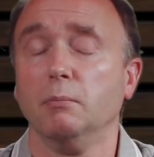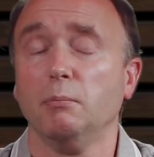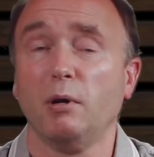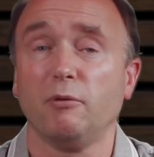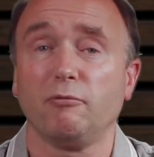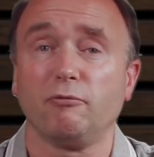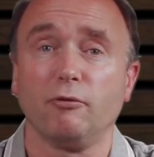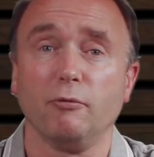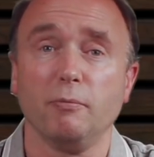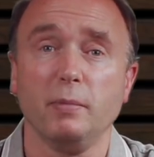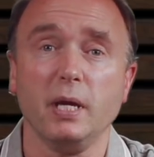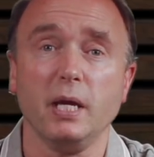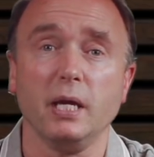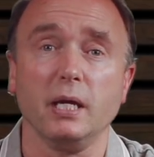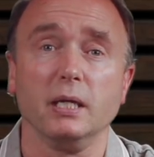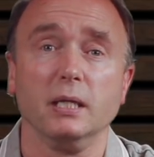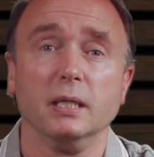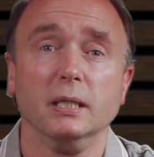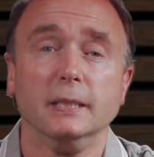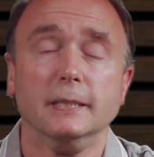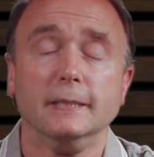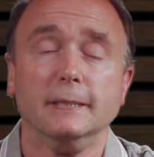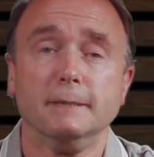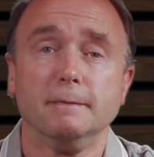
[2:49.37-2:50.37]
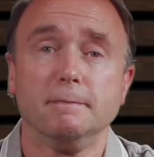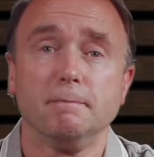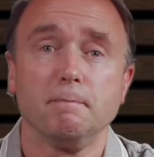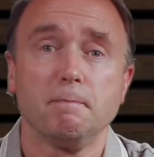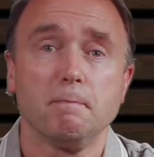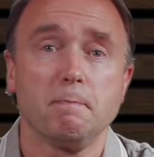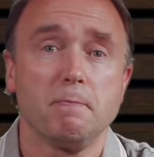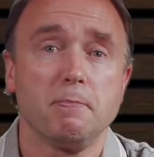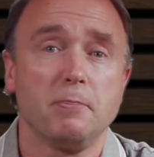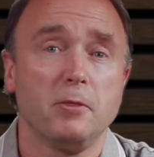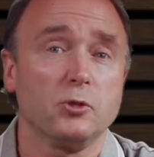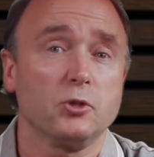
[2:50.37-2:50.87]
But for me,
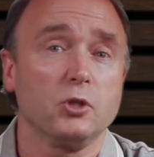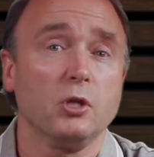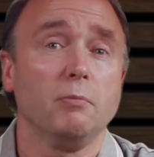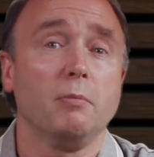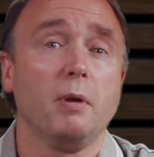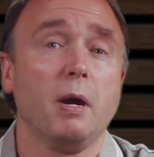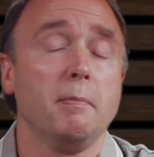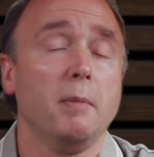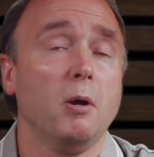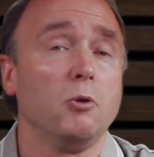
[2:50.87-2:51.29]
they're some of my